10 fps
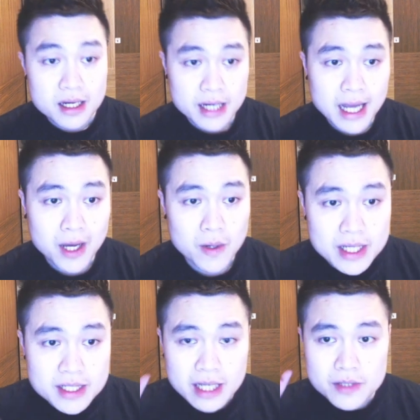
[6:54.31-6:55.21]
Now
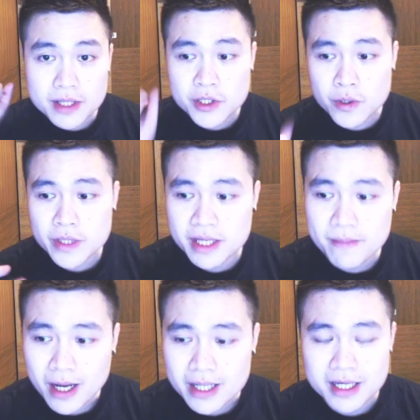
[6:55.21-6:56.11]
let's get to the juicy
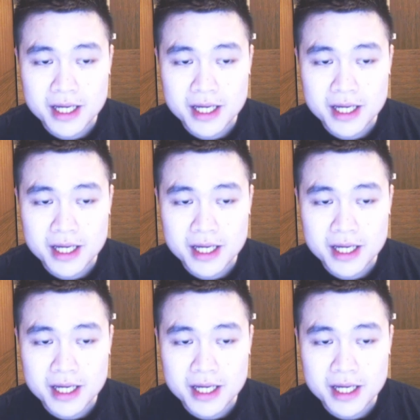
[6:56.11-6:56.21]
part.